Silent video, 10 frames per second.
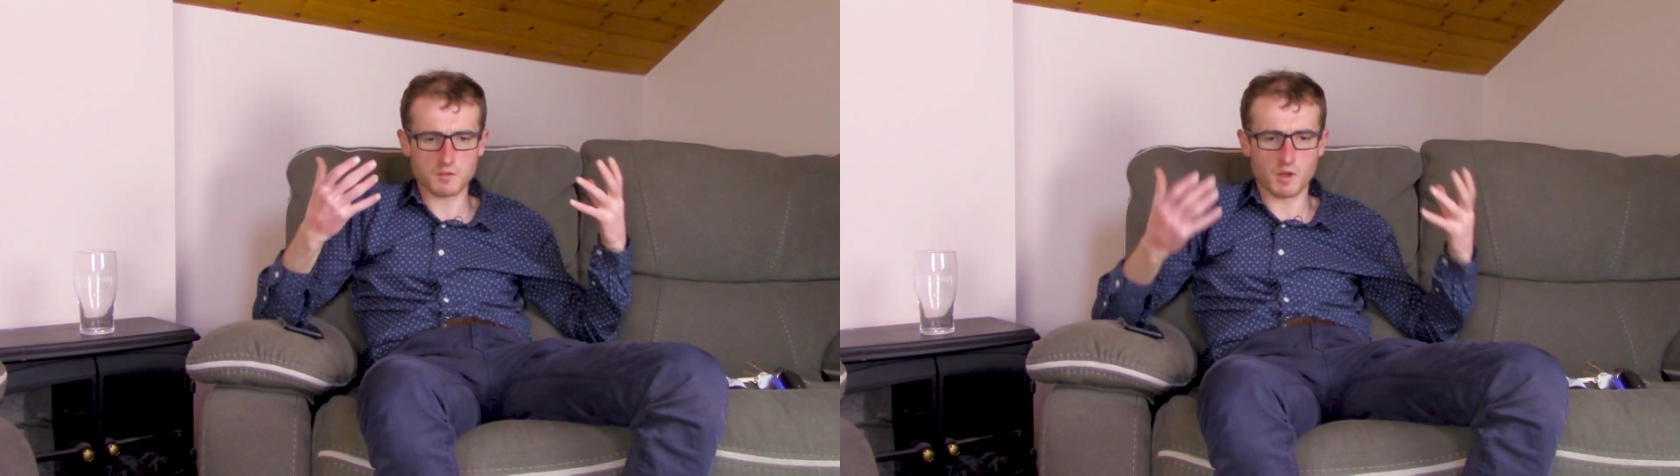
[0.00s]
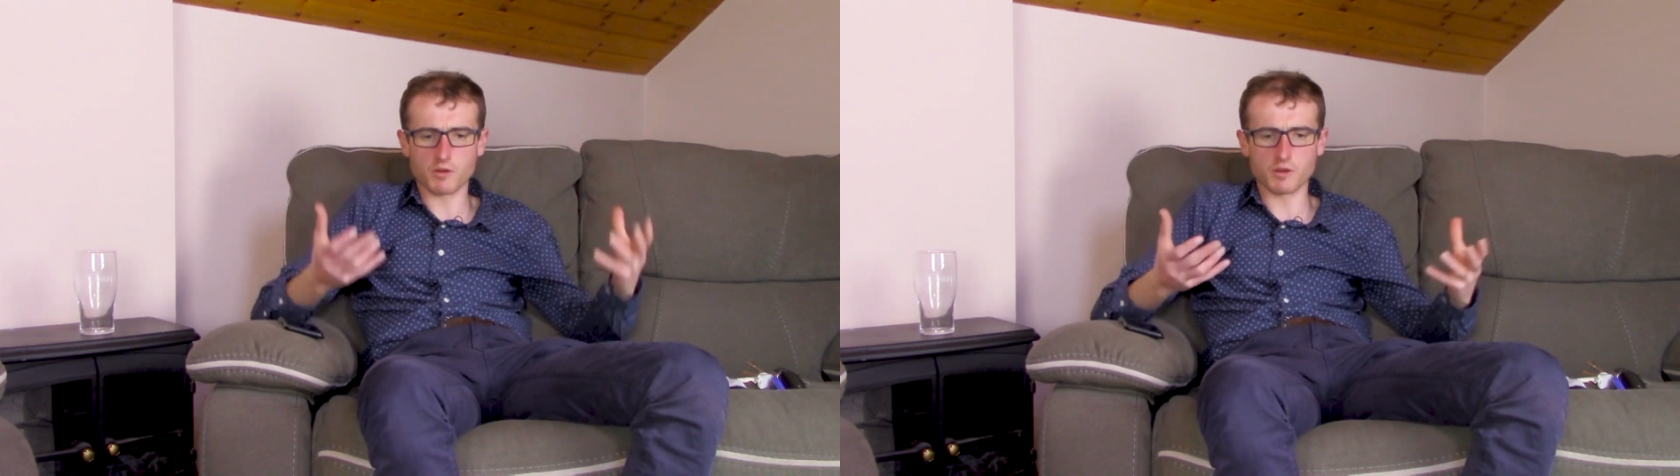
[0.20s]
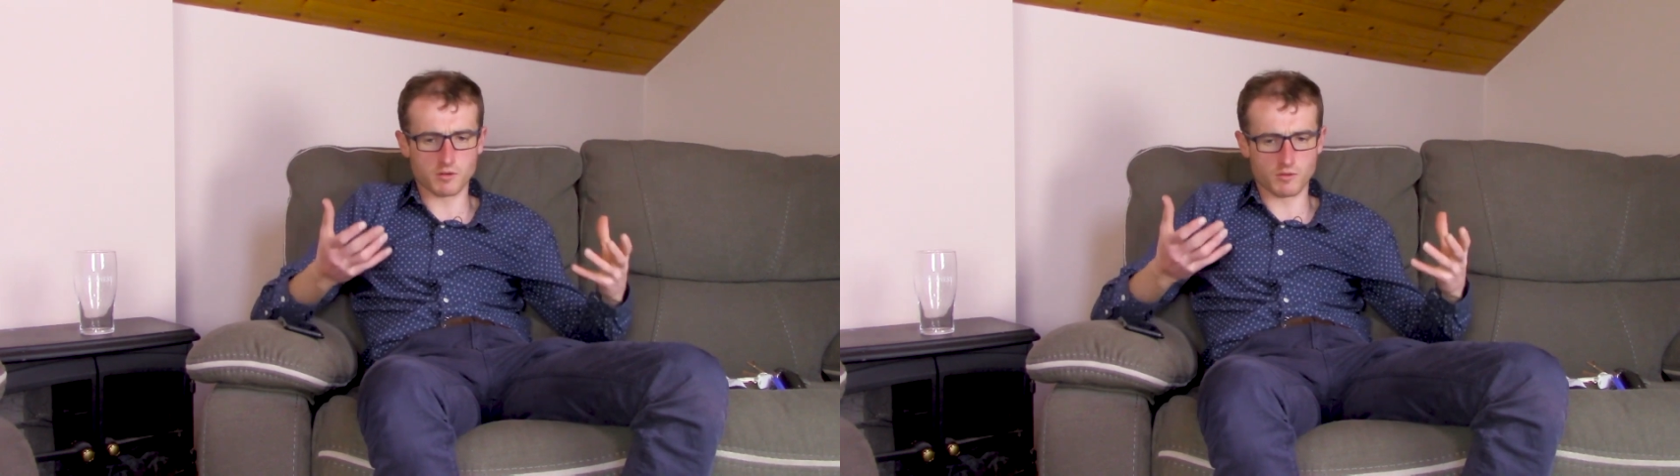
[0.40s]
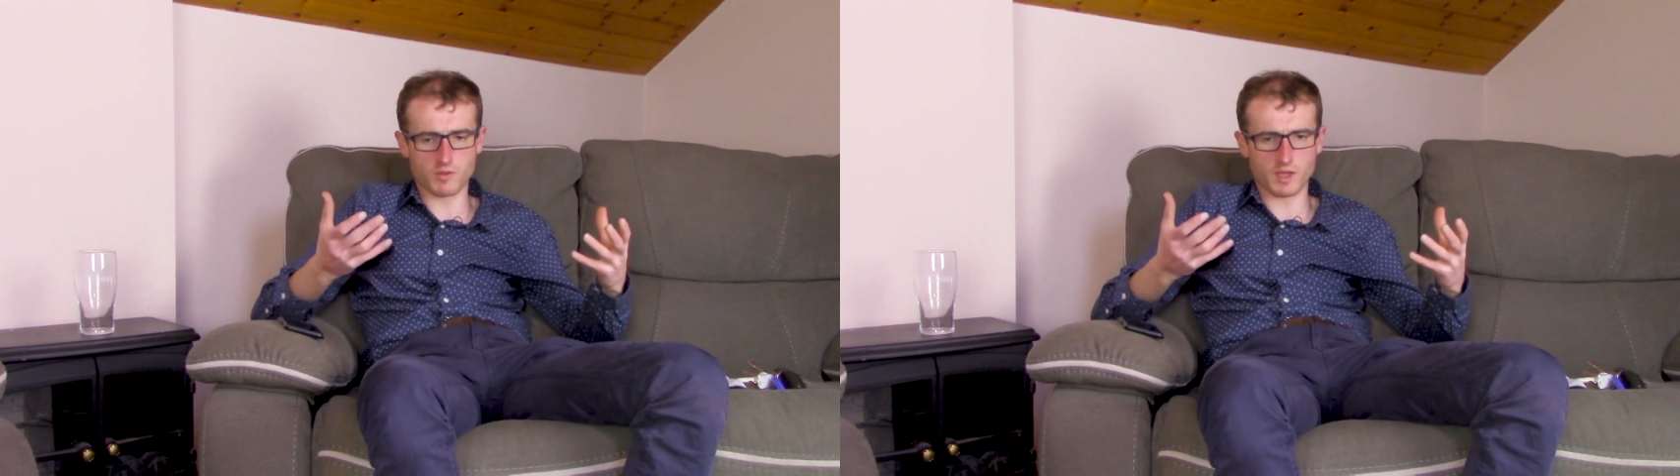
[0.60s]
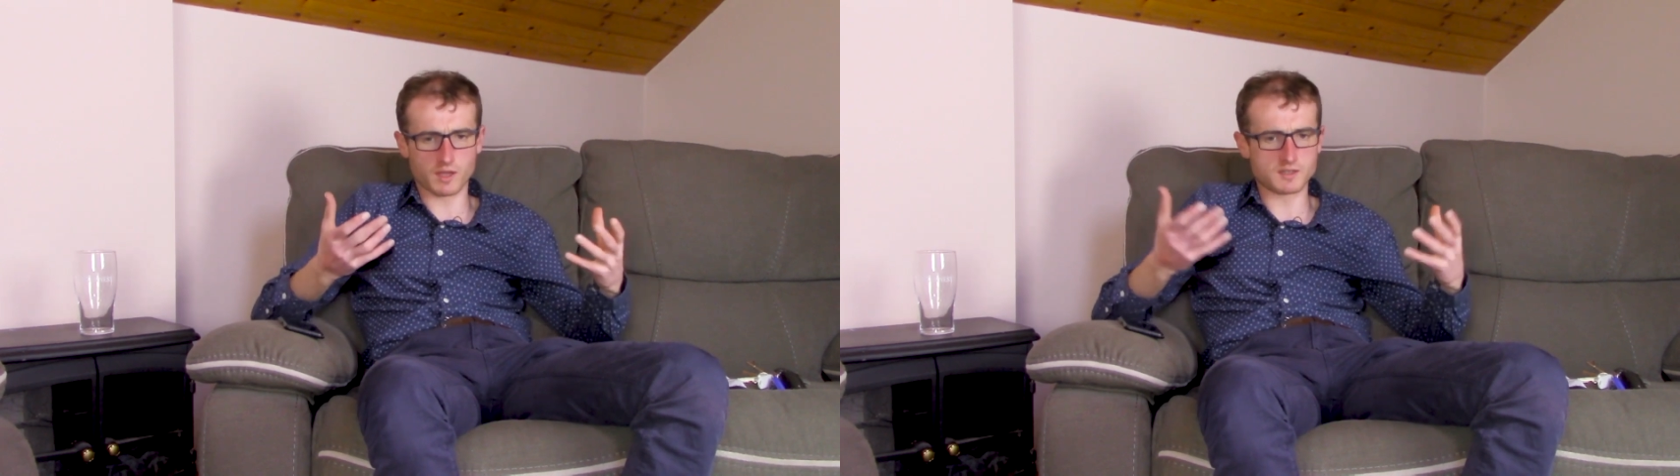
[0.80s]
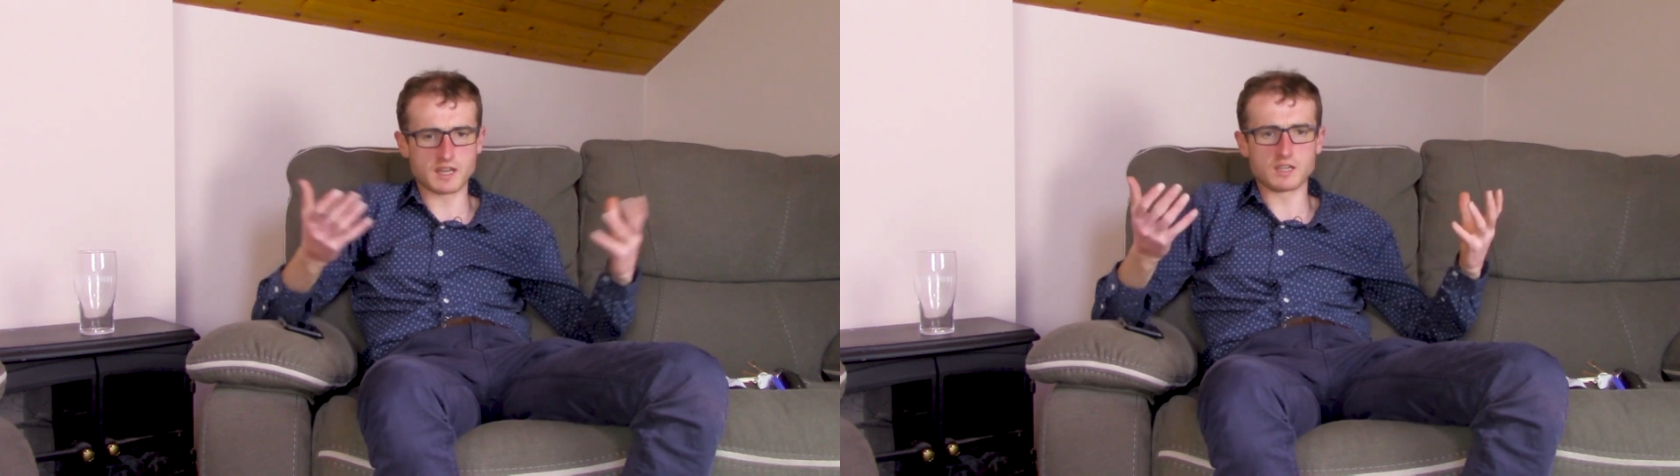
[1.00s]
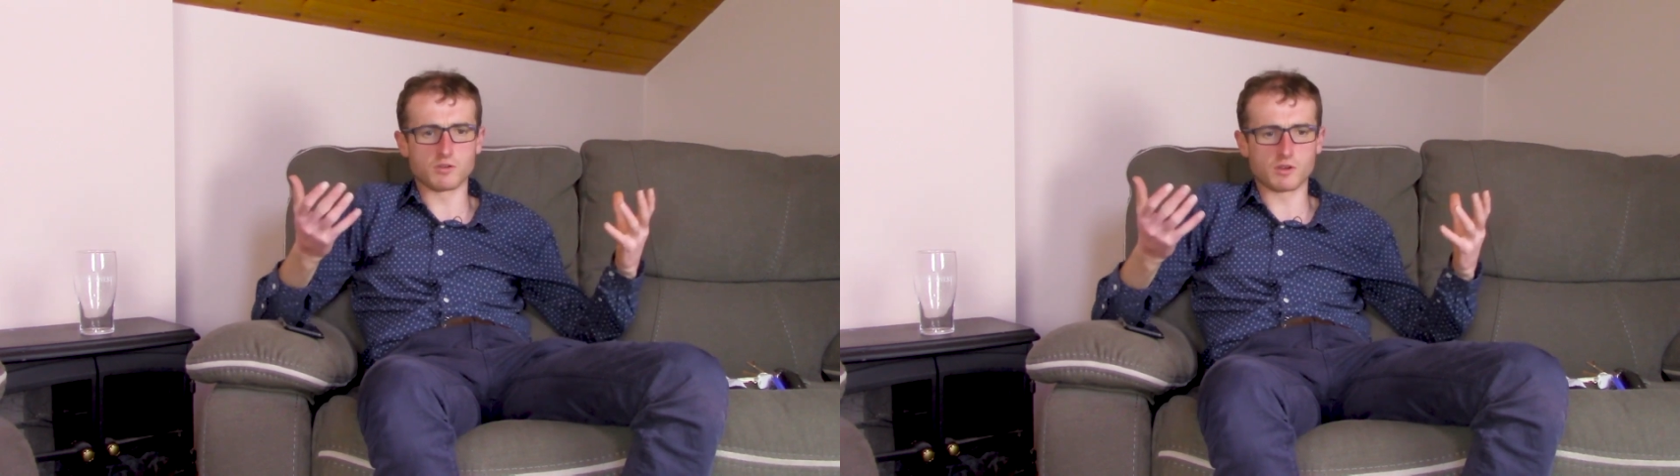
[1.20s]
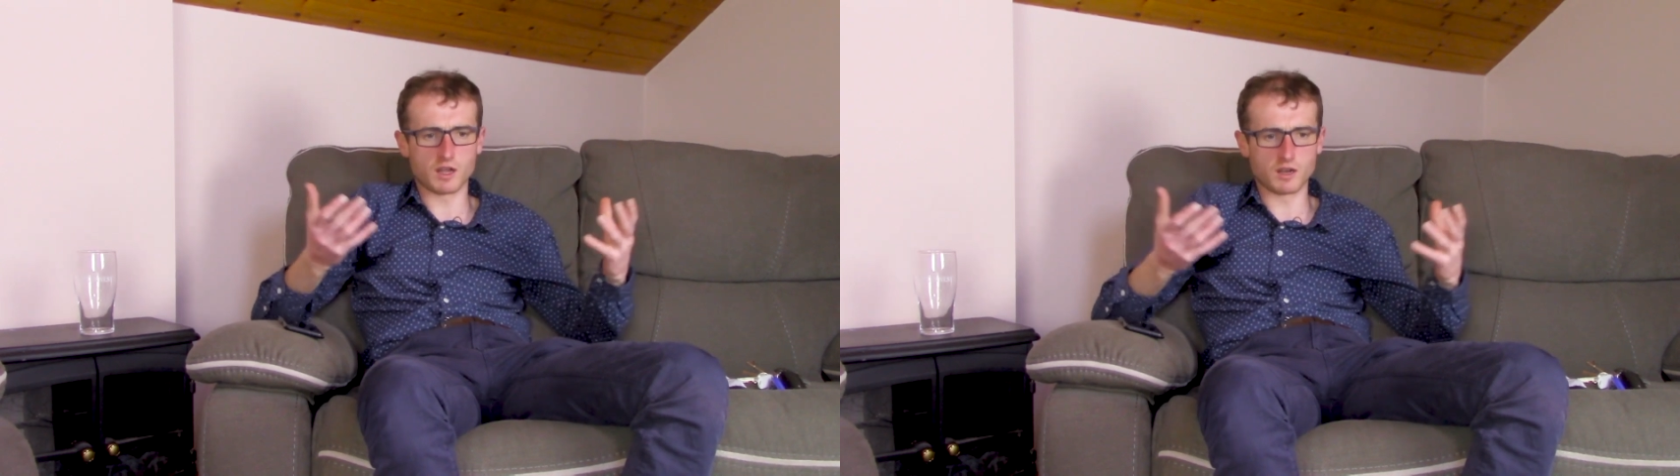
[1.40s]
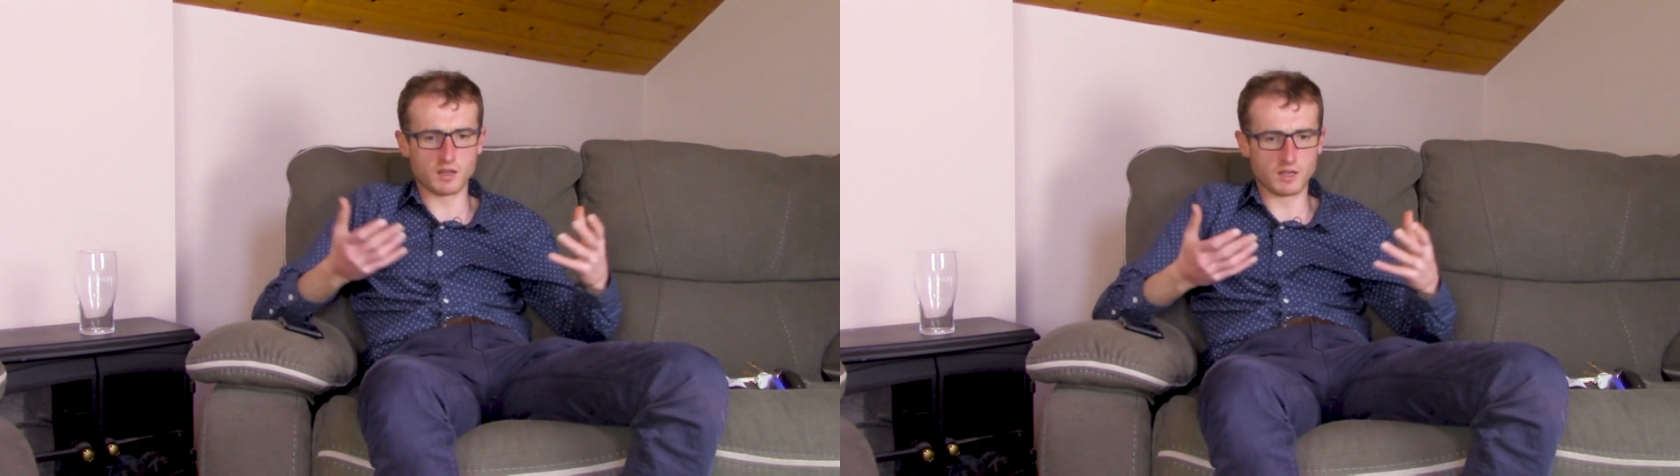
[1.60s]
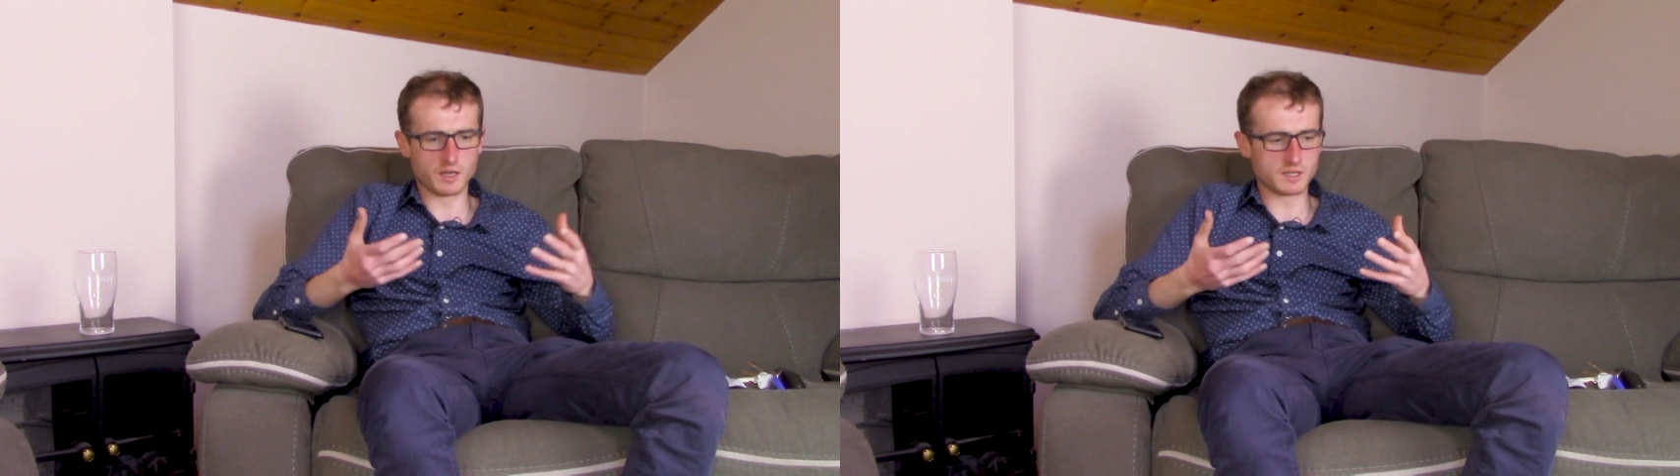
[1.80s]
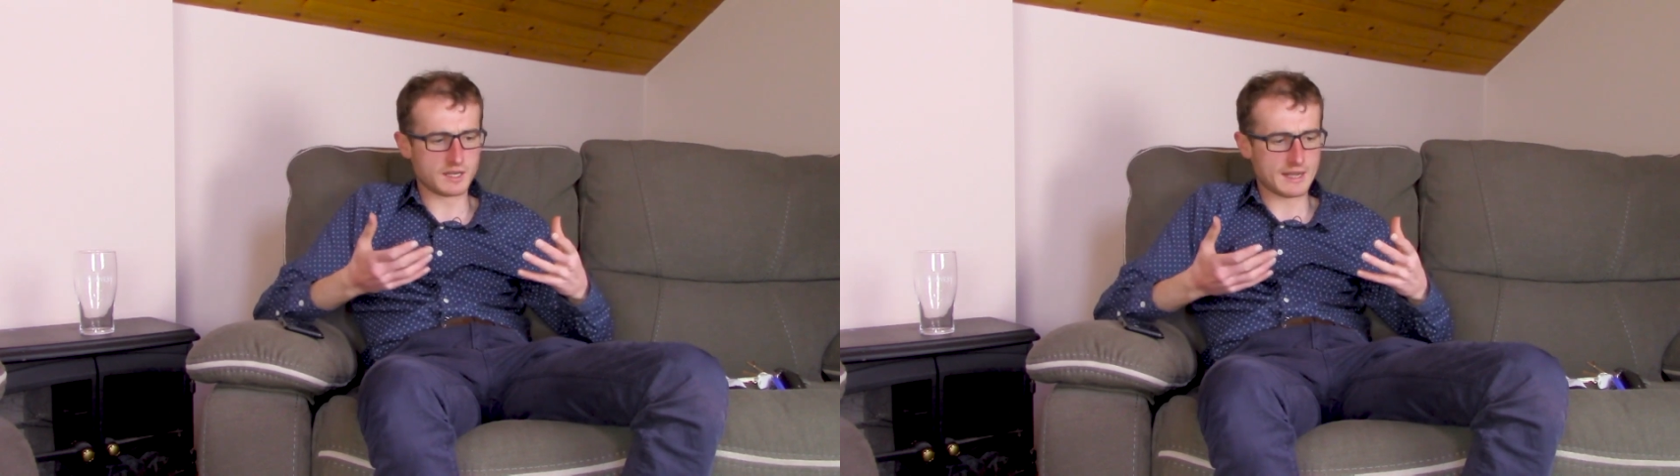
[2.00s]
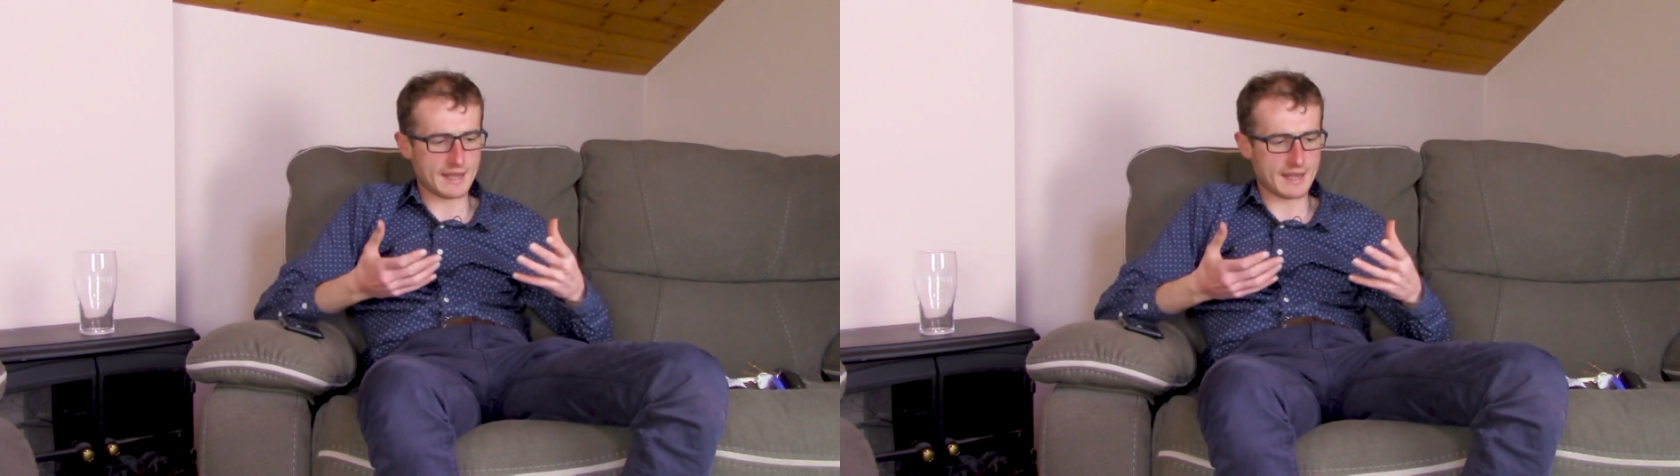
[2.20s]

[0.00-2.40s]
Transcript: orators like Daniel O'Connell and